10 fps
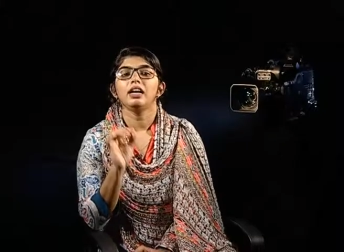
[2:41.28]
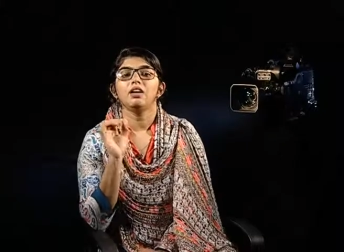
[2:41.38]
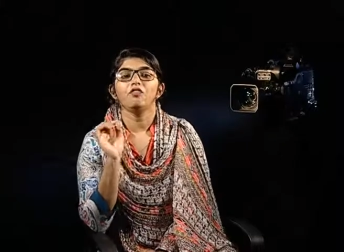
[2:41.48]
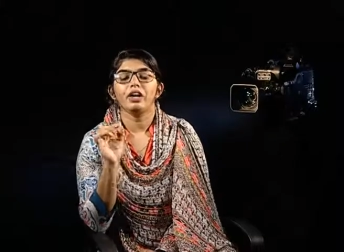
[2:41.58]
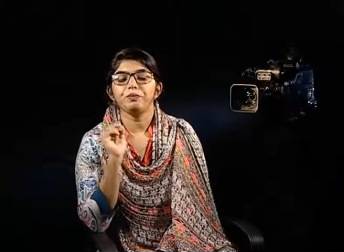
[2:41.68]

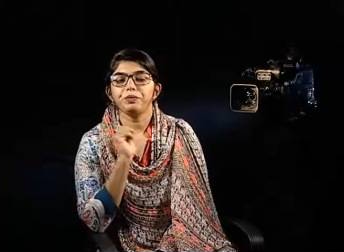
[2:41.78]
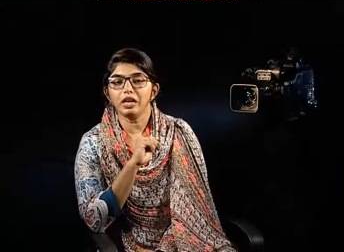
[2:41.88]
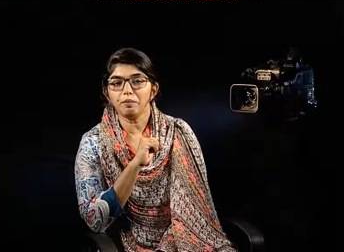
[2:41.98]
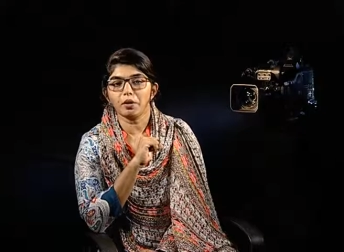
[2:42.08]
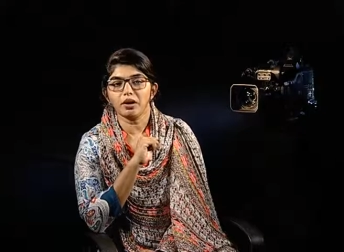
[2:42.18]
Web
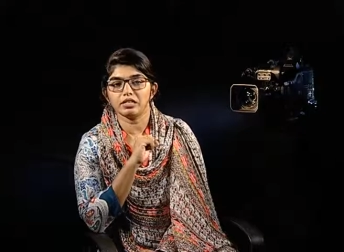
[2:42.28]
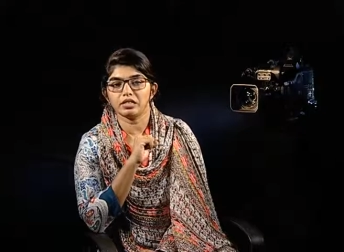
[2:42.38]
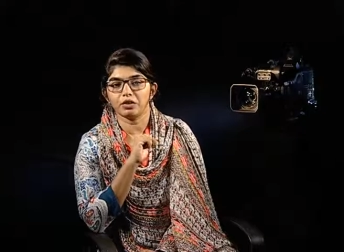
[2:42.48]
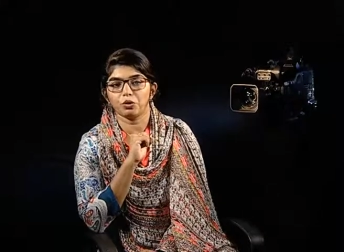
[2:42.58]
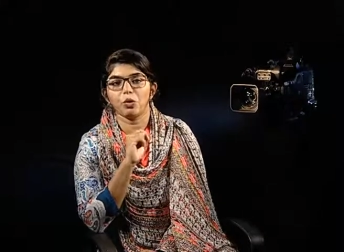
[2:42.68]

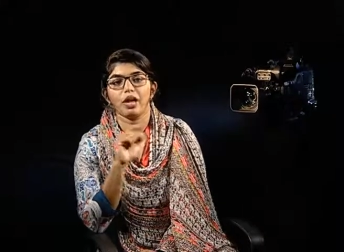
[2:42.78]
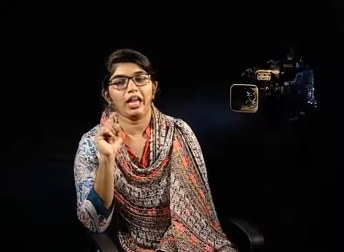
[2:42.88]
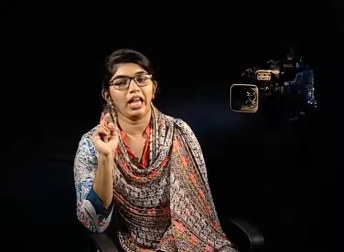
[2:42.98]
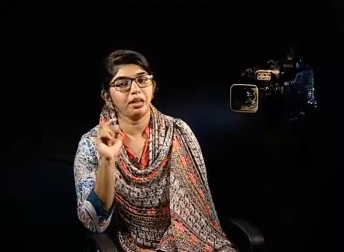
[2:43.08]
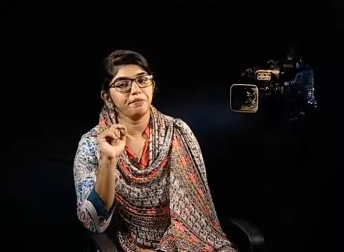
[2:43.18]
3.0
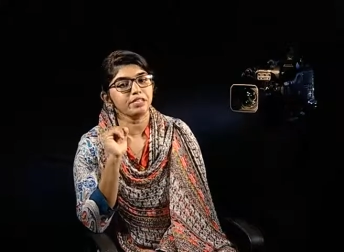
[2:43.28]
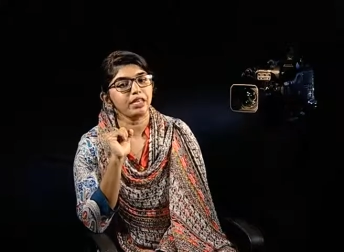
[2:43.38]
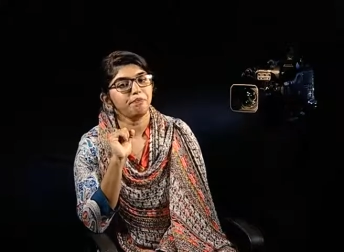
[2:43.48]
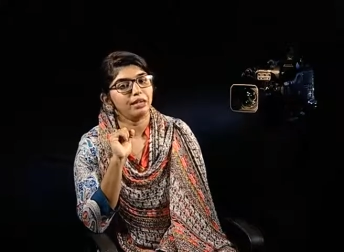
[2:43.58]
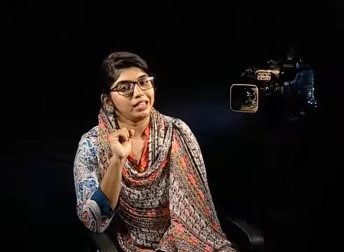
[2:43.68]
aims
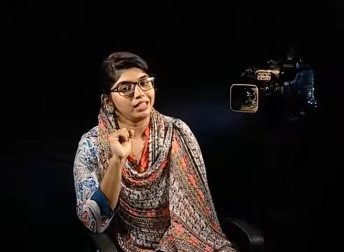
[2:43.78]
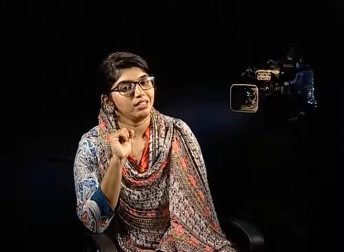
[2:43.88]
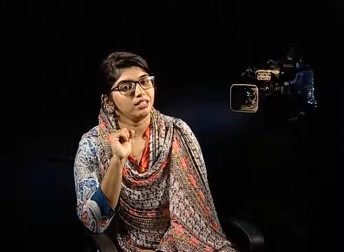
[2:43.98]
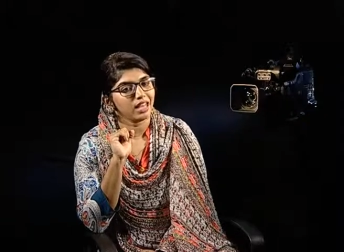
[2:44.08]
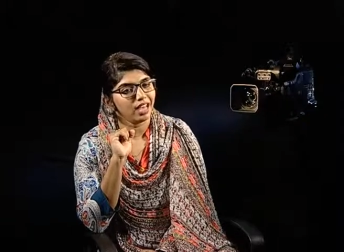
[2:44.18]
at building
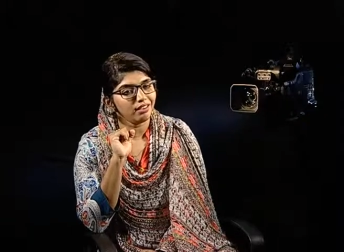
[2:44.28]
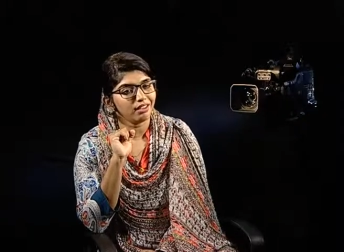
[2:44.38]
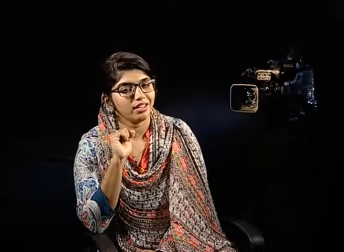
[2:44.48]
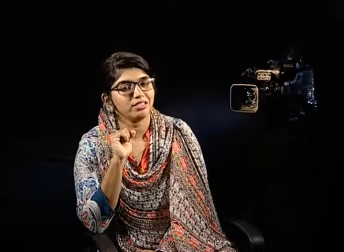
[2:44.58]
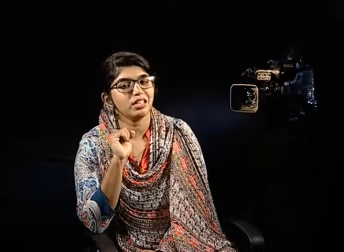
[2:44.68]

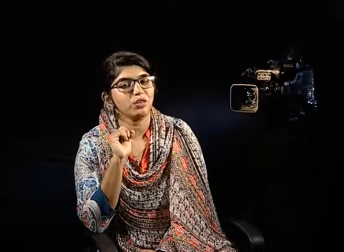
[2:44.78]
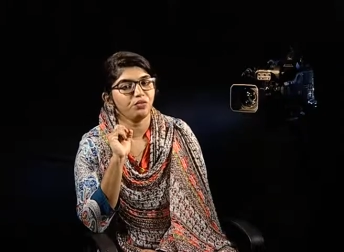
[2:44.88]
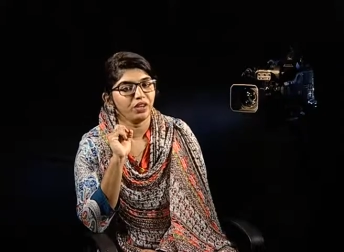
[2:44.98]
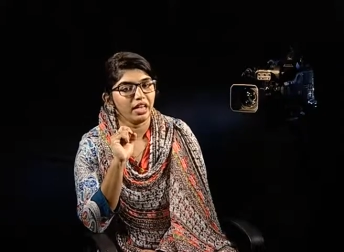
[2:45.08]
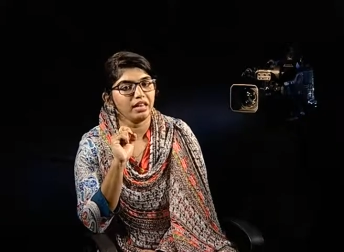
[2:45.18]
standardizing
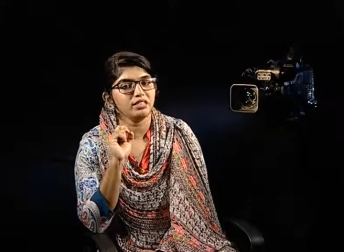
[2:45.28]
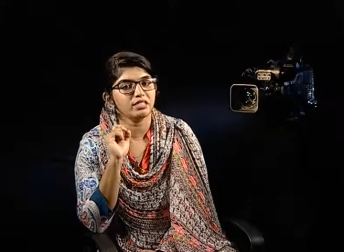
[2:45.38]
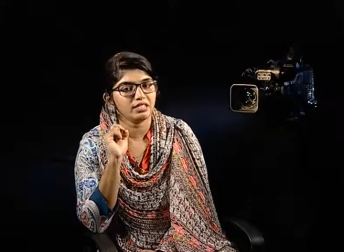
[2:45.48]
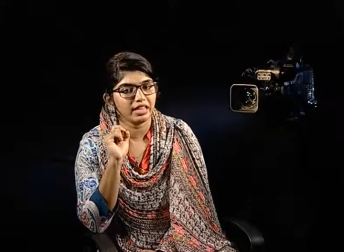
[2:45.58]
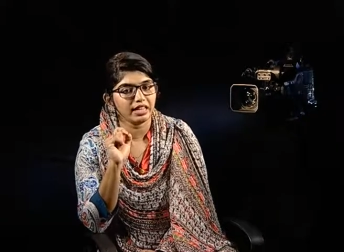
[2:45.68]
various
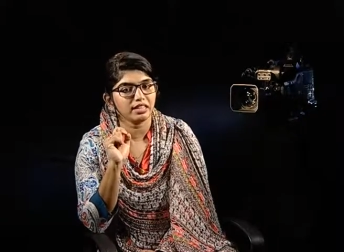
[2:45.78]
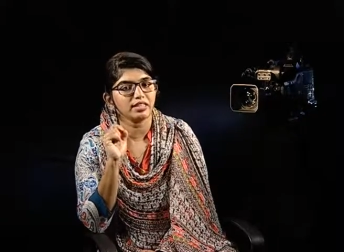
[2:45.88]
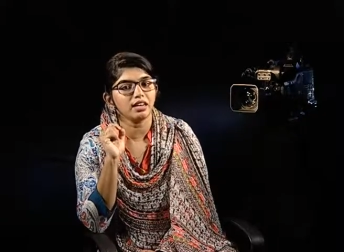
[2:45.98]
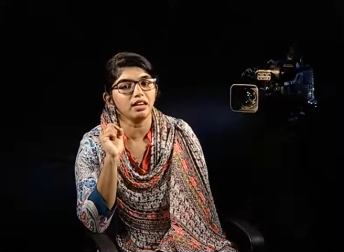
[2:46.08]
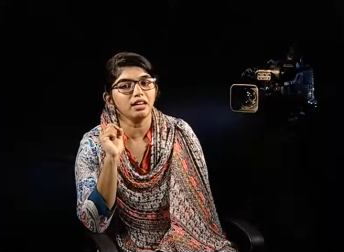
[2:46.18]

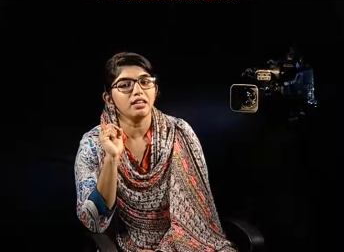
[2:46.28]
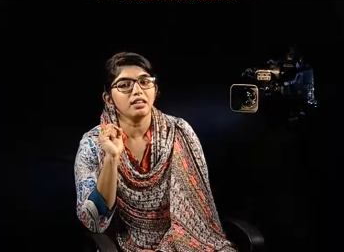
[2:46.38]
data